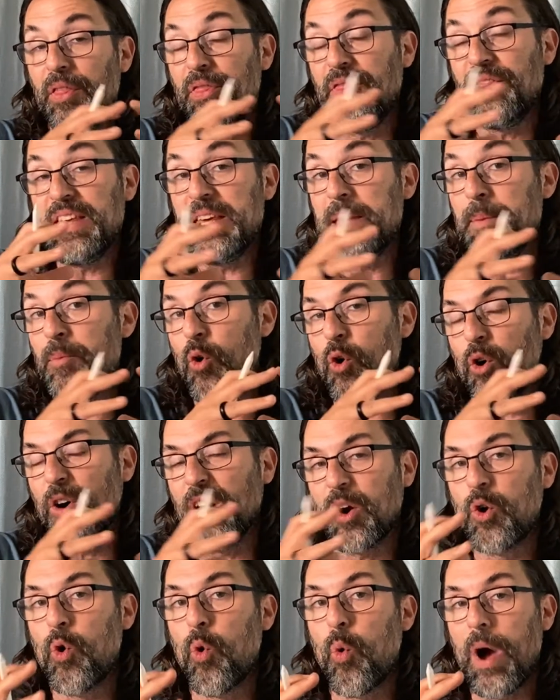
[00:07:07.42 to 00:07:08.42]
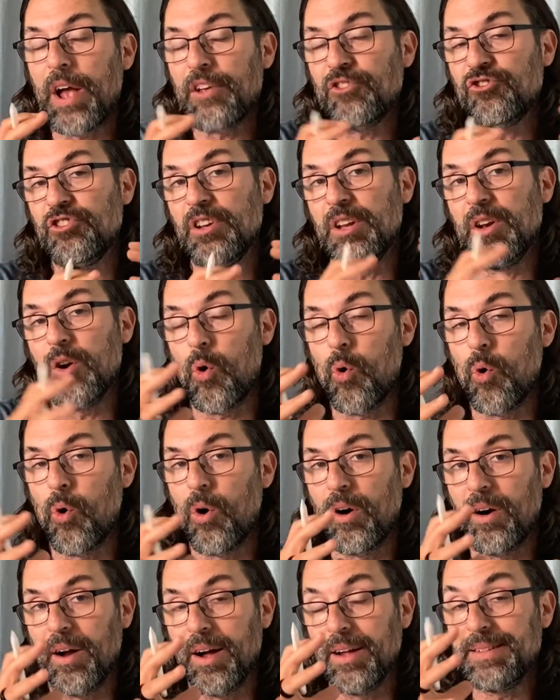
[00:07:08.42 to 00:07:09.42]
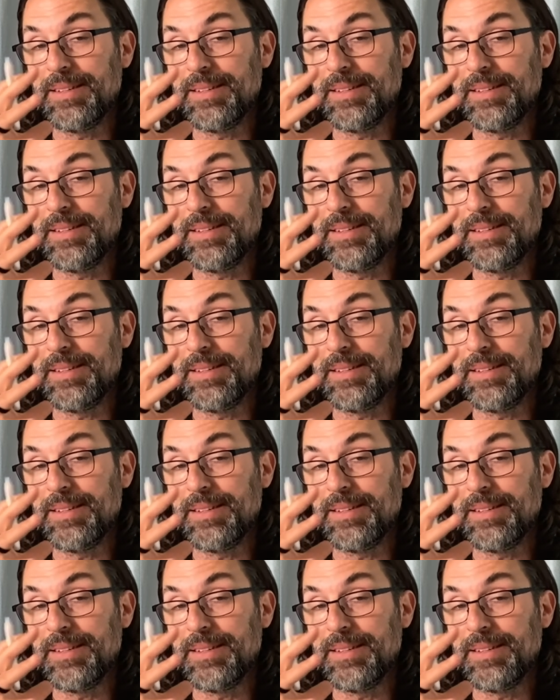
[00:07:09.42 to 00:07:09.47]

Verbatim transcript: theme or a question or a